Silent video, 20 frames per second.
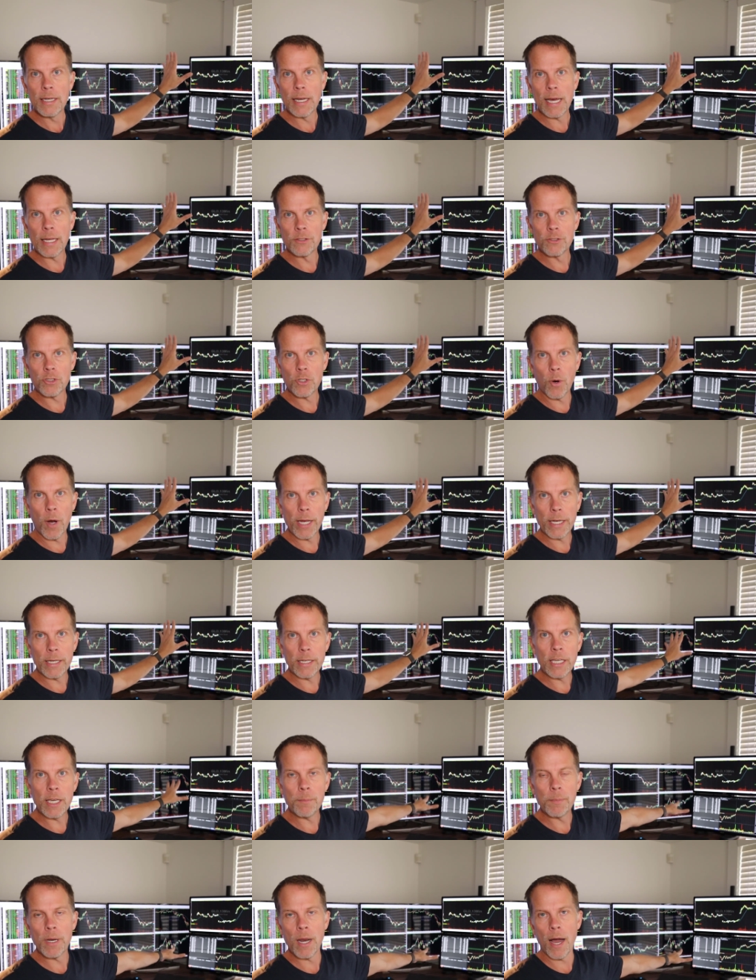and so I can
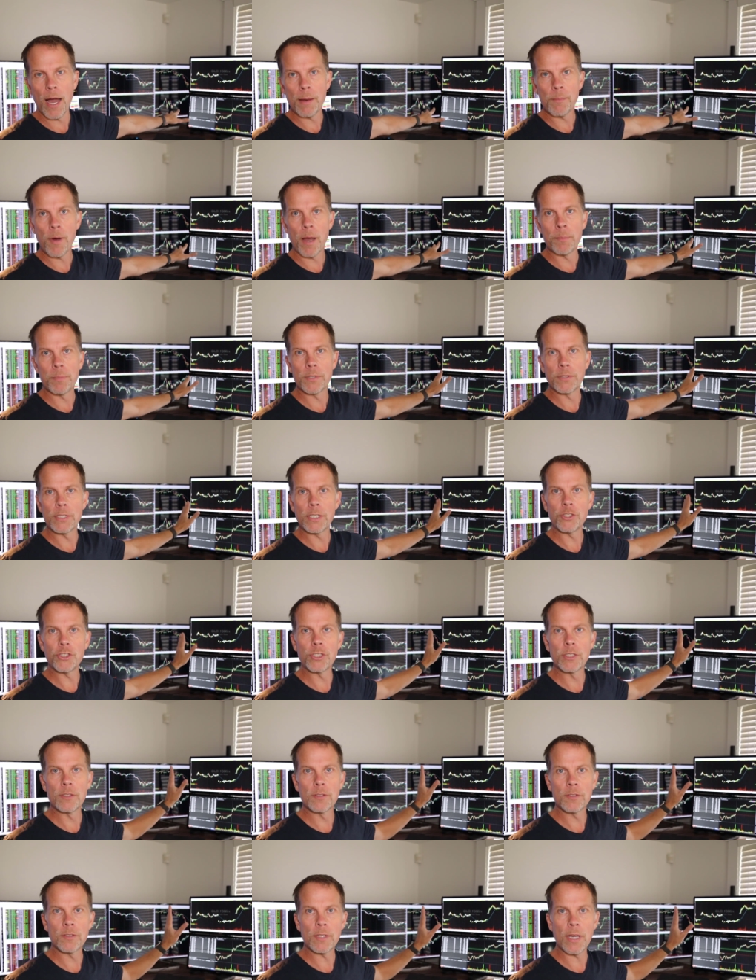keep an eye on my
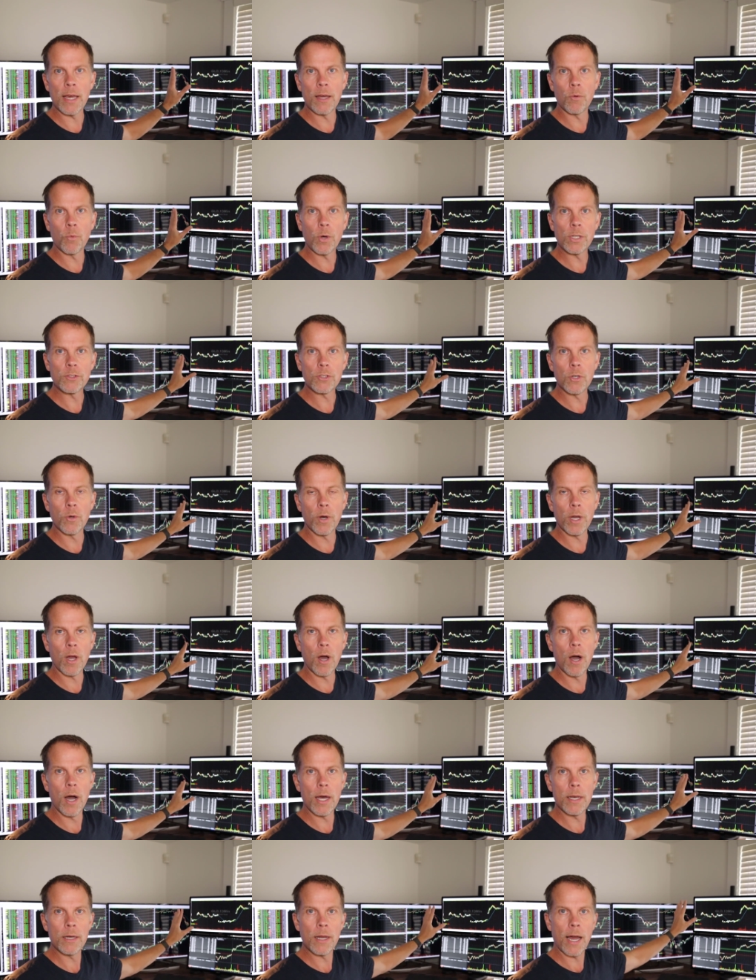positions and what's going
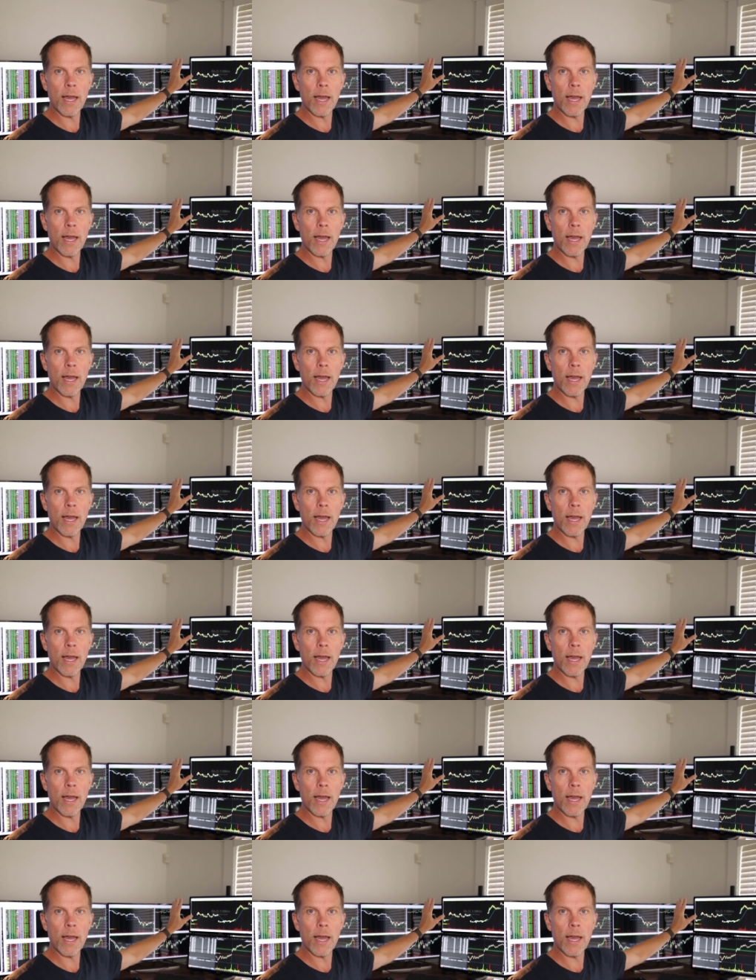on.